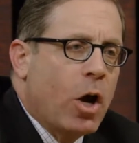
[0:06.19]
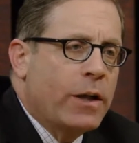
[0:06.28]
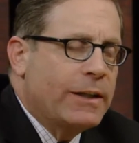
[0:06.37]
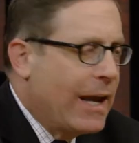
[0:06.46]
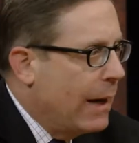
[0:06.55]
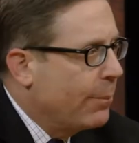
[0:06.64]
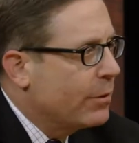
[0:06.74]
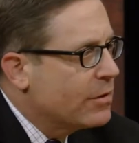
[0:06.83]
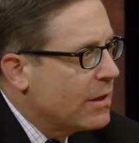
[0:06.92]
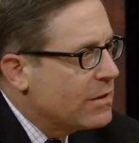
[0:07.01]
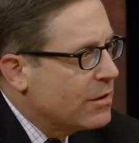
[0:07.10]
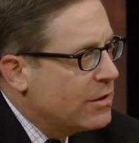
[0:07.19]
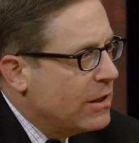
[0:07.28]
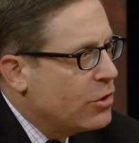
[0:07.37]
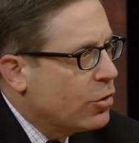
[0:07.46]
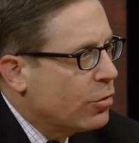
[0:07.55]
on campus as a
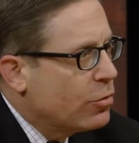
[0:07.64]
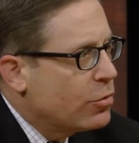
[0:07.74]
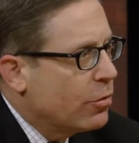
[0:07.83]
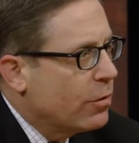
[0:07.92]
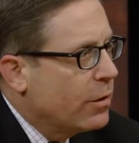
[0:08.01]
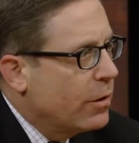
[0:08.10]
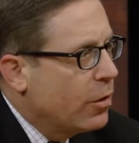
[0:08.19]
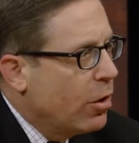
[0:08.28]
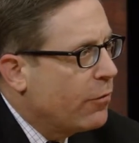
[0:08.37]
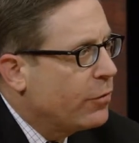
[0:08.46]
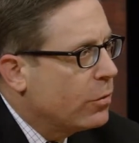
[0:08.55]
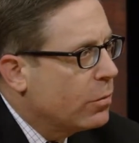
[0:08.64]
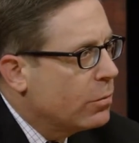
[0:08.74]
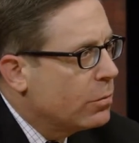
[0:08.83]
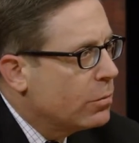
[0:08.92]
teacher during the awful